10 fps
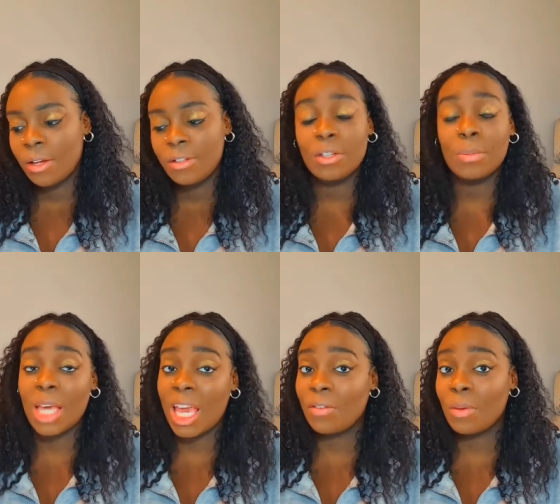So
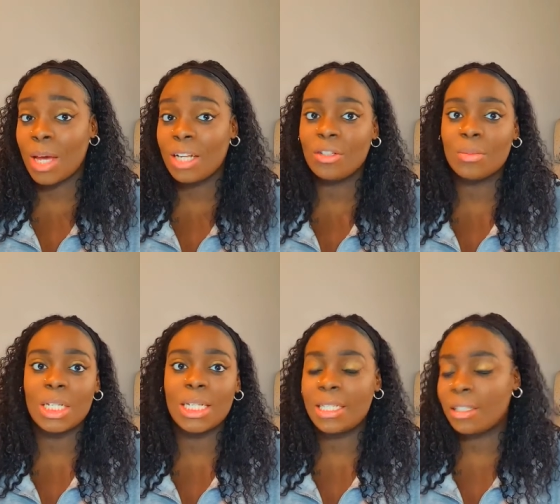behavior
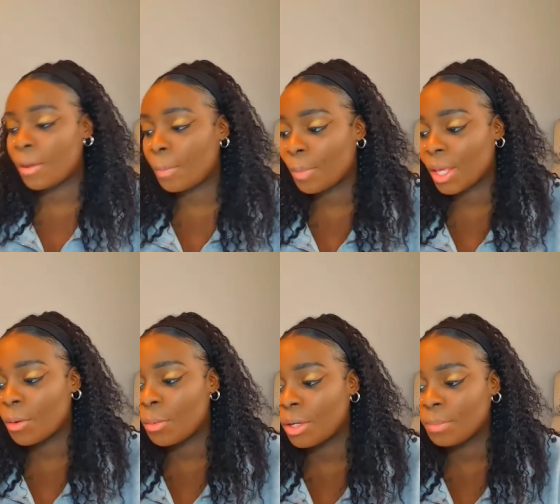management is a
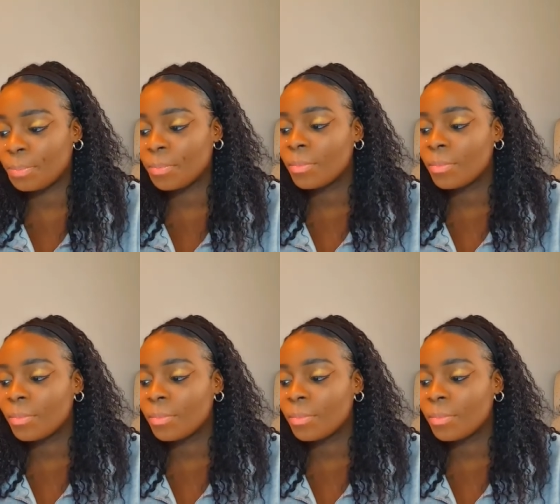big one.